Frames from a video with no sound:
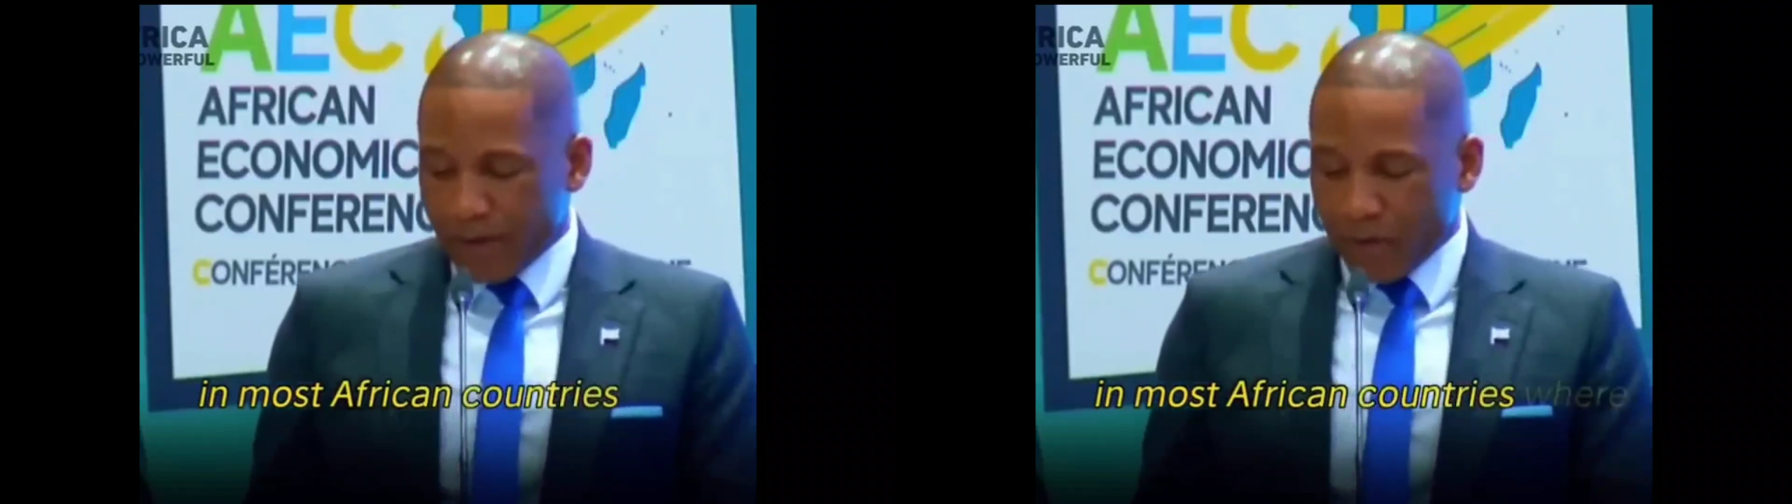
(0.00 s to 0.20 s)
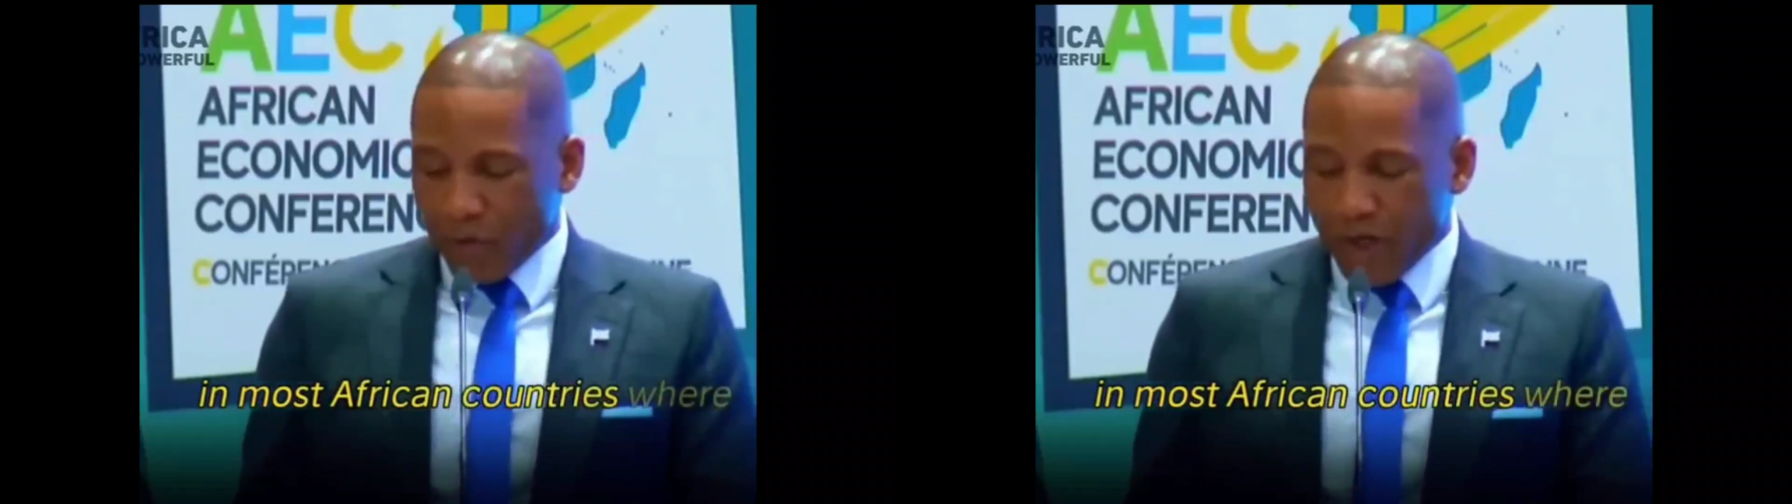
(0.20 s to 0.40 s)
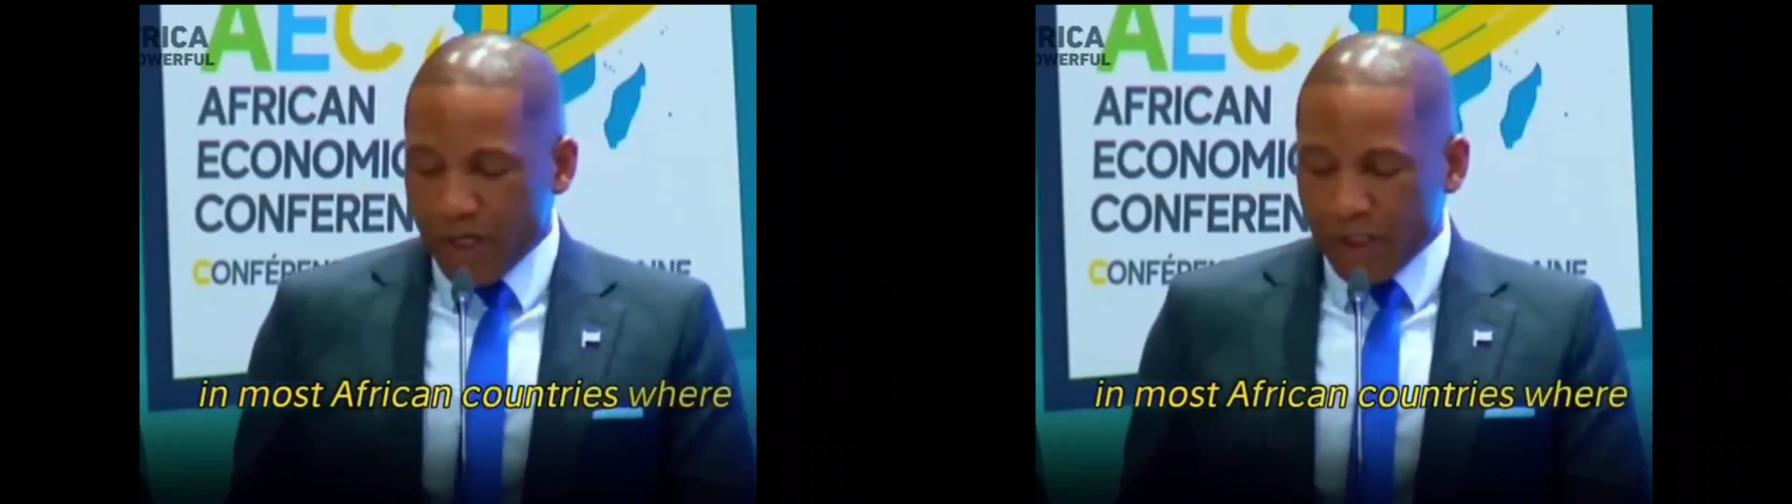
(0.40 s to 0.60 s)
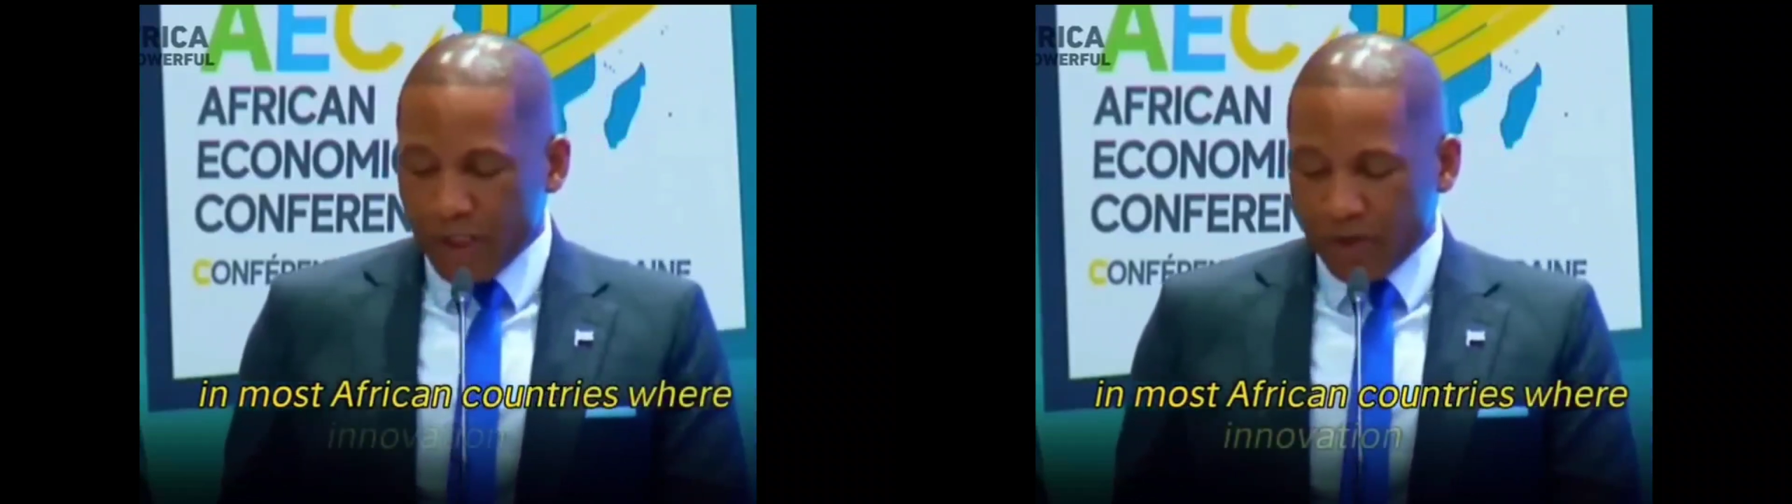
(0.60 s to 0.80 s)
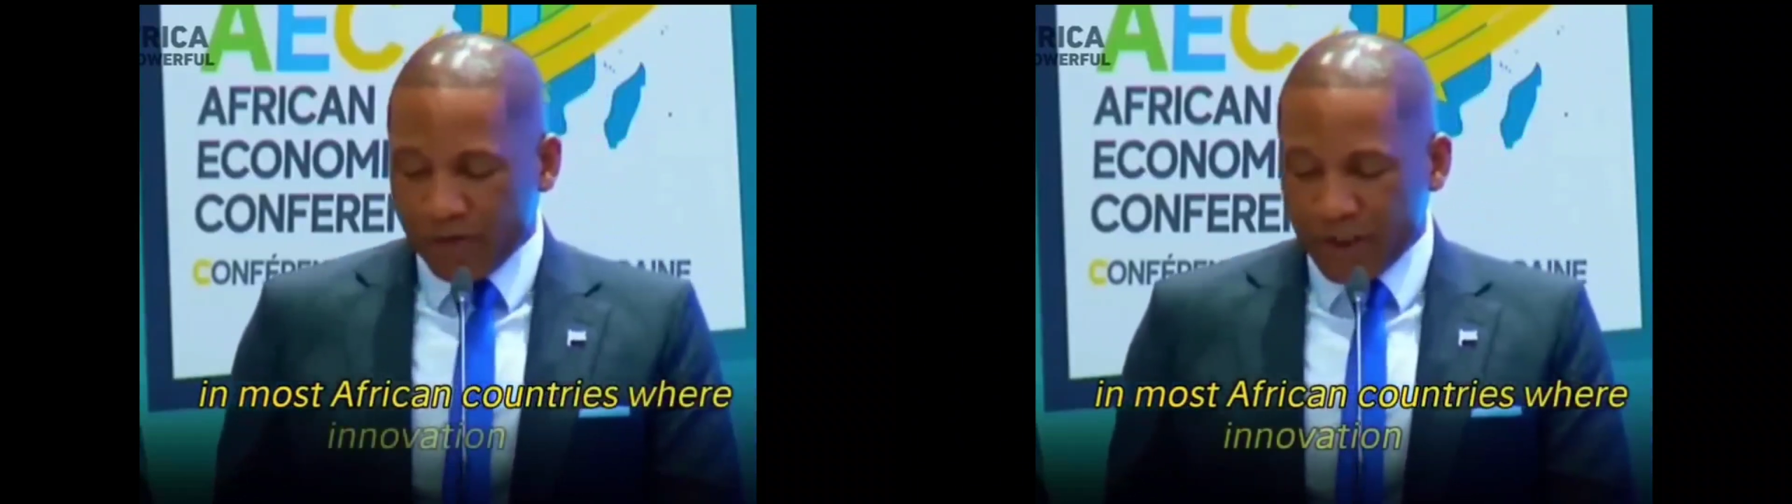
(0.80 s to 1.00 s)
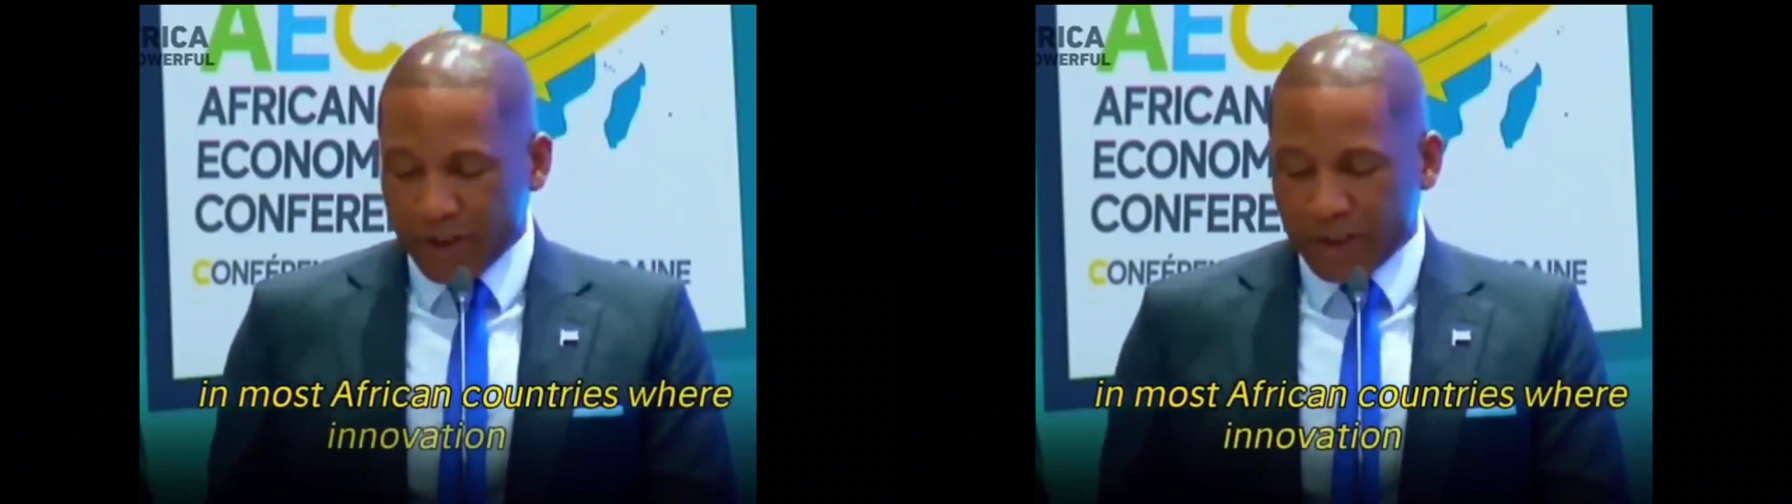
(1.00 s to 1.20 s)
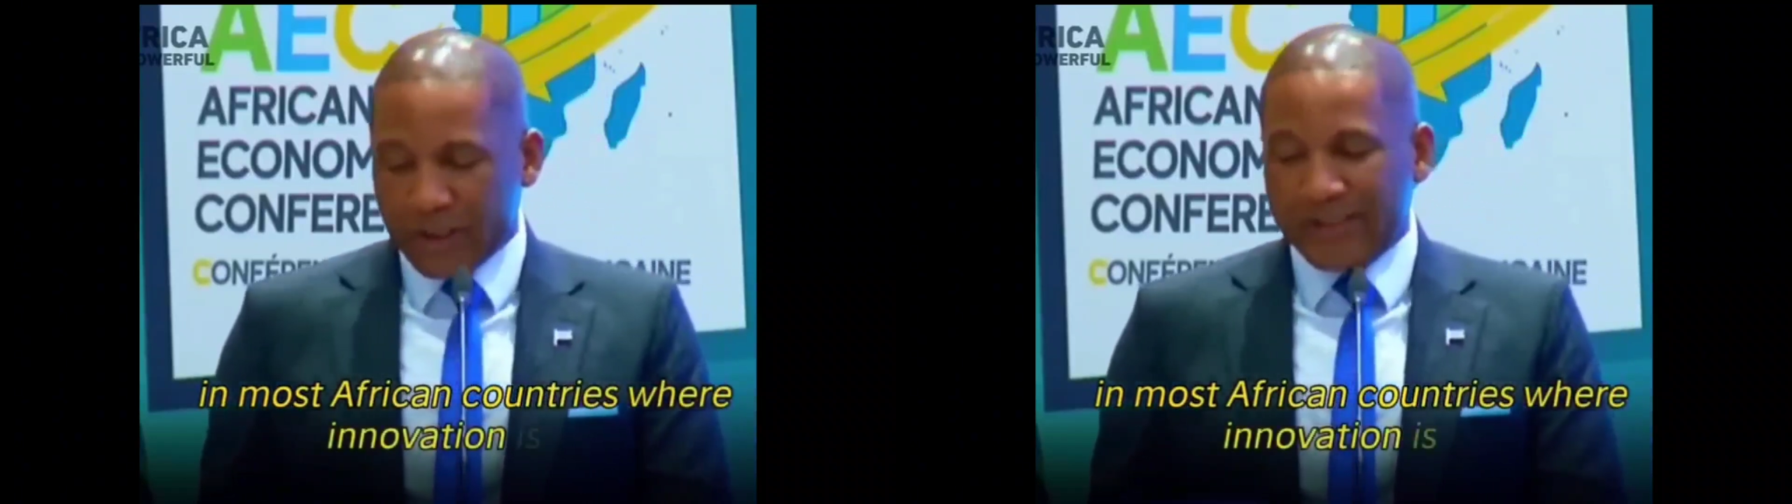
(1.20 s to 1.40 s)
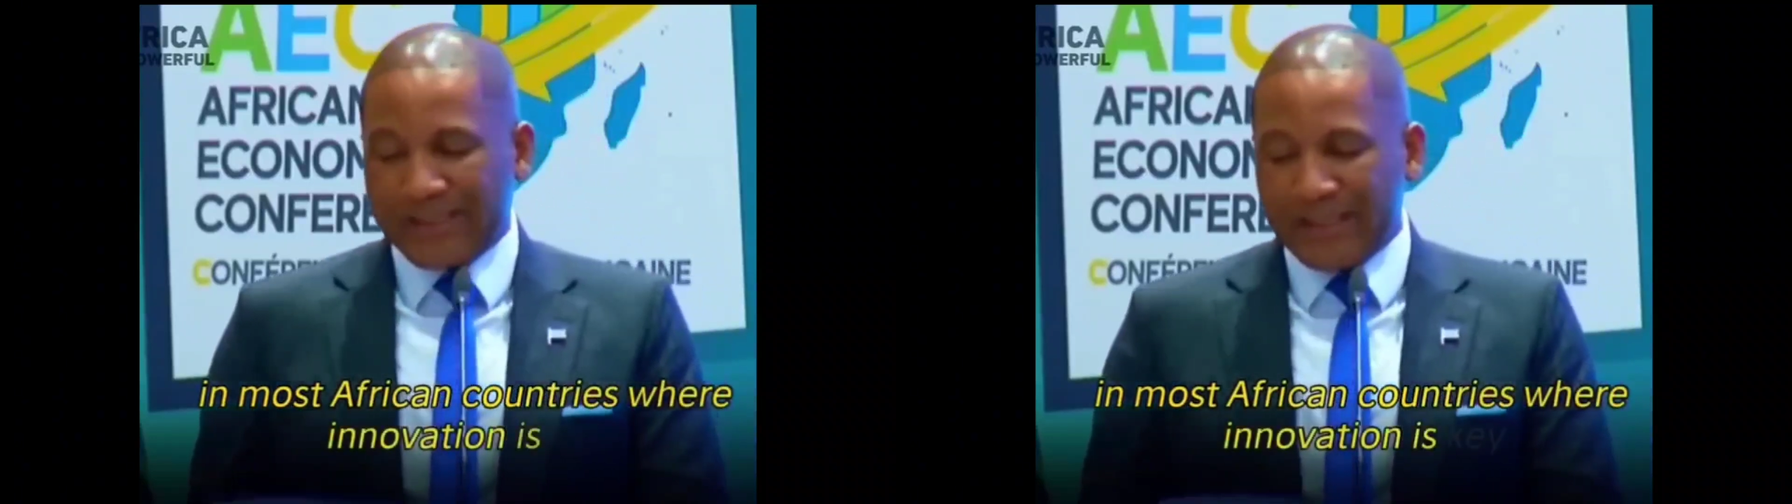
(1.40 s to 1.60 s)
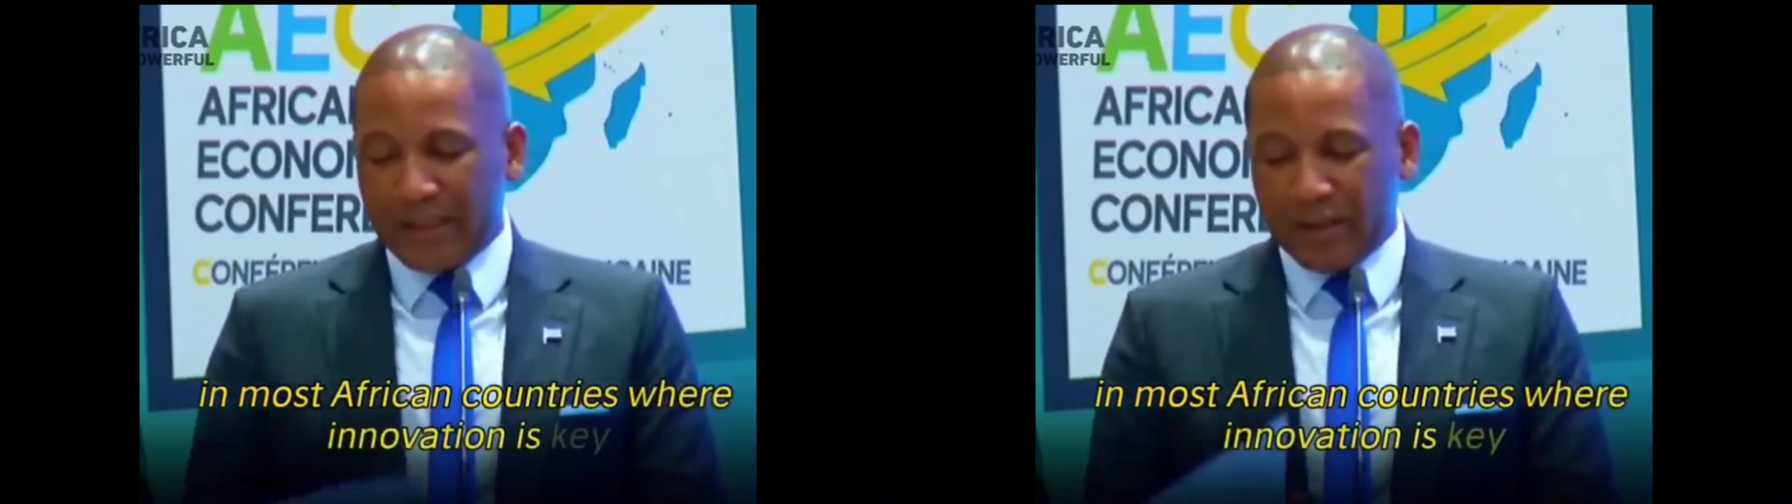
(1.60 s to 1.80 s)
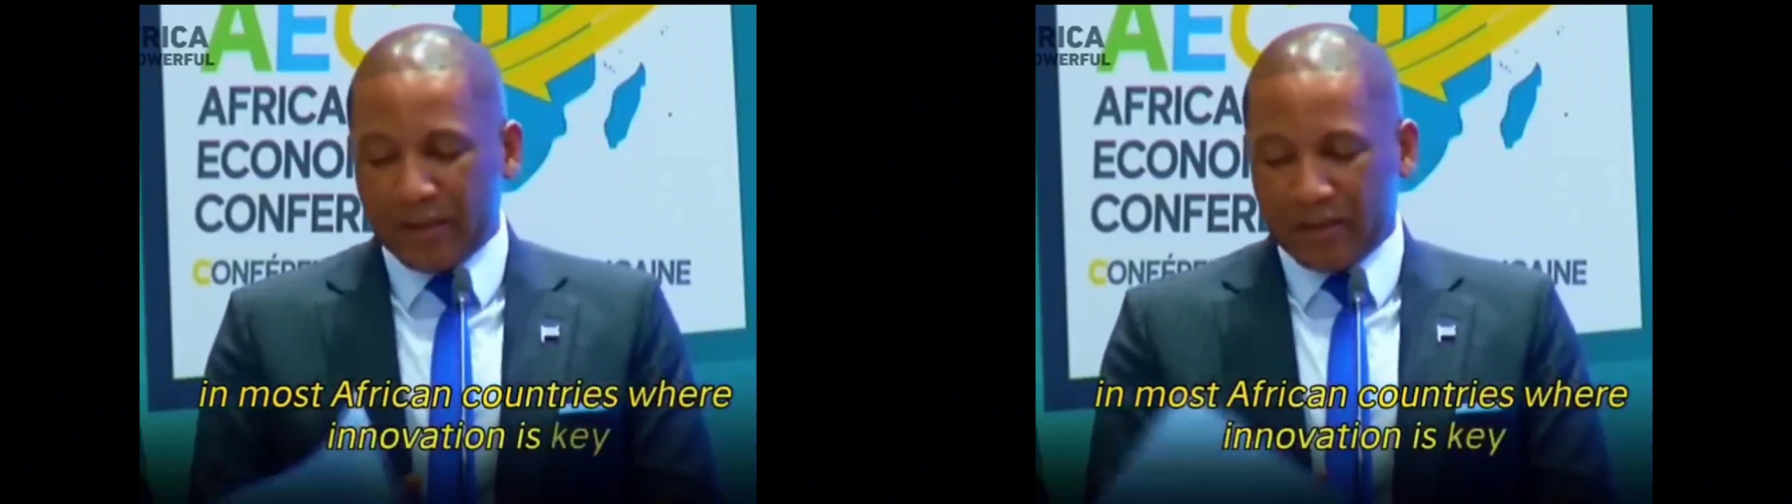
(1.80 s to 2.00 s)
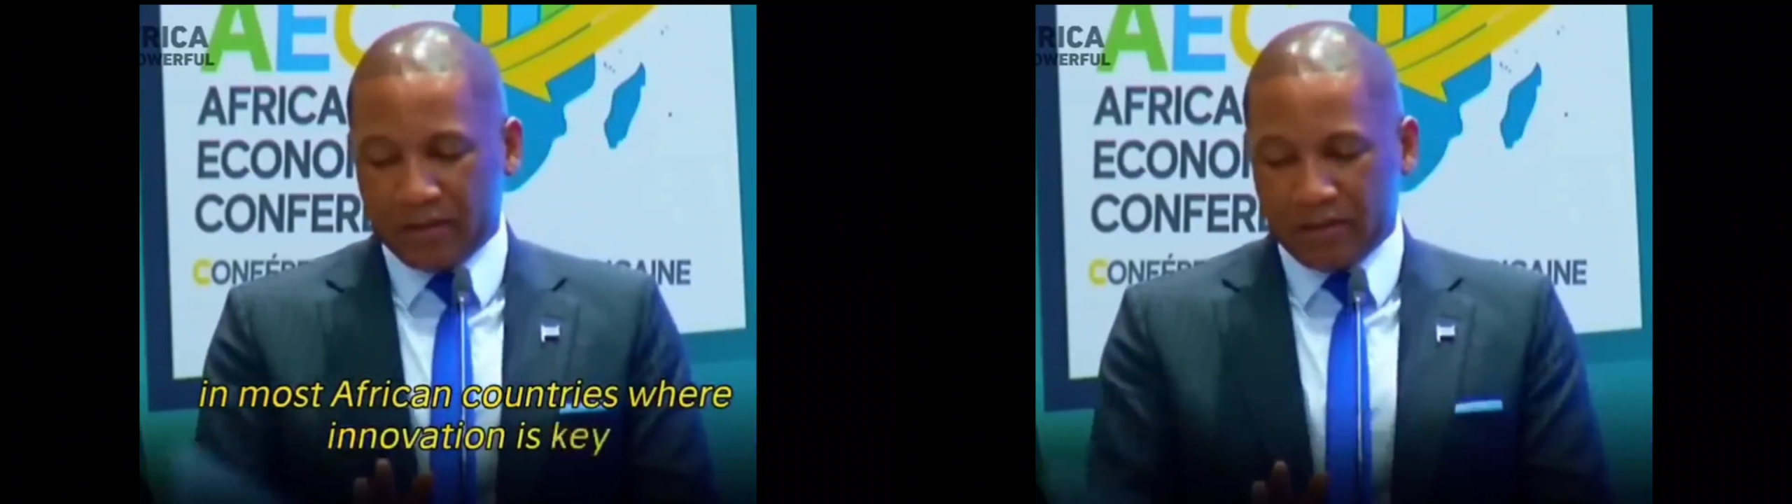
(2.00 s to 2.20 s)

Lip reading: where innovation is key